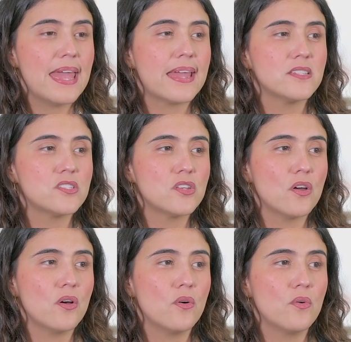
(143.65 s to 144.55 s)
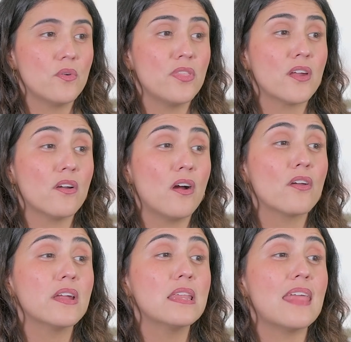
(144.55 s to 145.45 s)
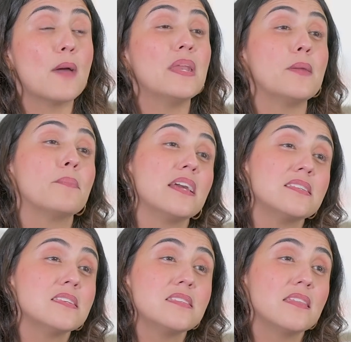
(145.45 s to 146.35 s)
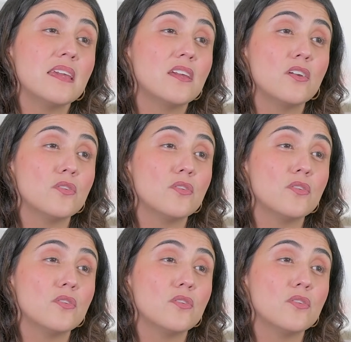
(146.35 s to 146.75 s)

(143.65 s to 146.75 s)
And so there aren't that many places that they can